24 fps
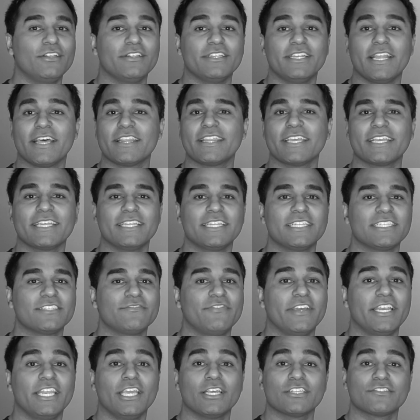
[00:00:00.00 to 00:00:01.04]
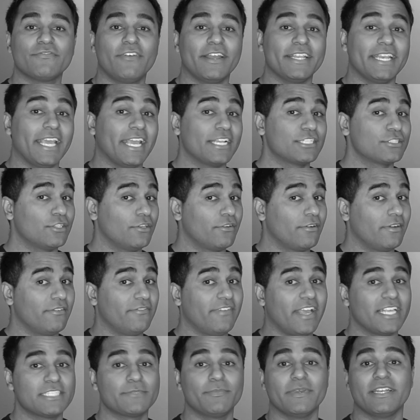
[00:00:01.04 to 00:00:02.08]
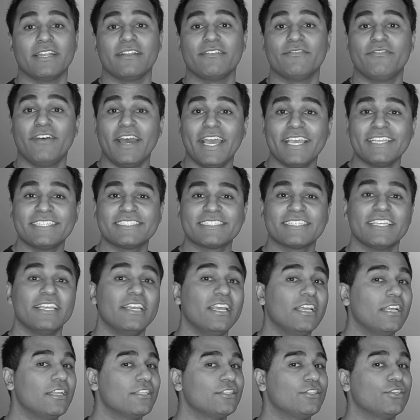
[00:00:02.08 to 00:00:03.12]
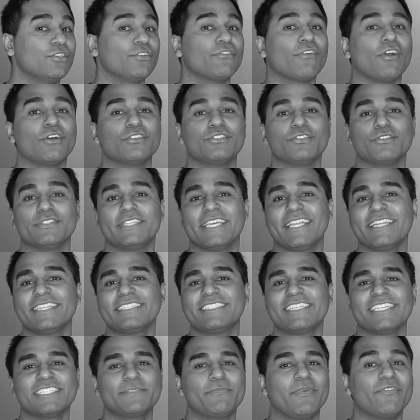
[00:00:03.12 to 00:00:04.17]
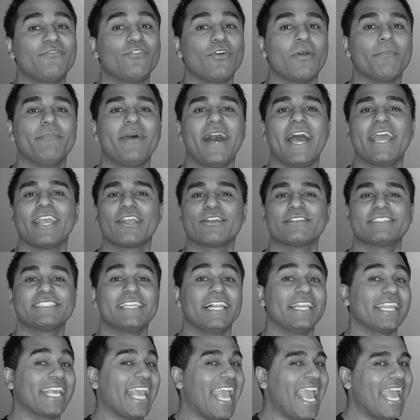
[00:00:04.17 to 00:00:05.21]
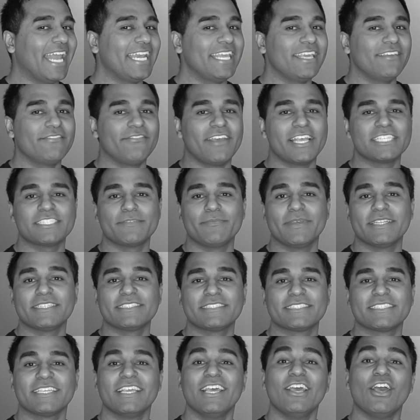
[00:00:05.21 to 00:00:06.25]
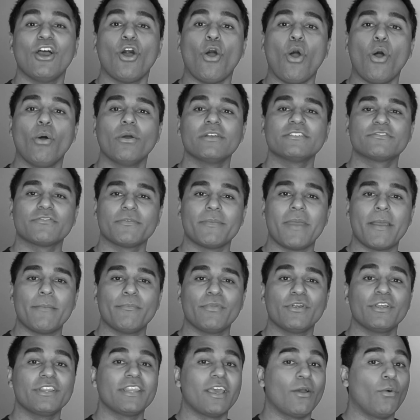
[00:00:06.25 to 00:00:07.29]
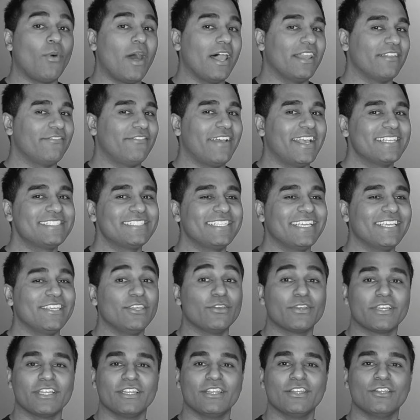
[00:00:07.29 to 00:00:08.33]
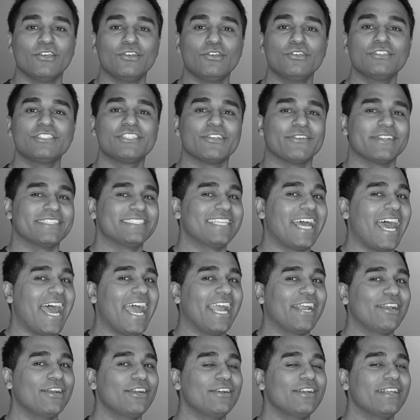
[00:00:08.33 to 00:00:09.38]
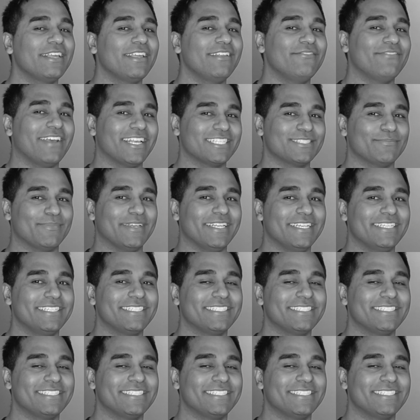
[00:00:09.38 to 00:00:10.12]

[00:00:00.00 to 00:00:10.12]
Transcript: and nothing in this video is financial or investment advice. Do your own due diligence before buying or selling any investments. Always remember that while investing, you can lose your entire investment.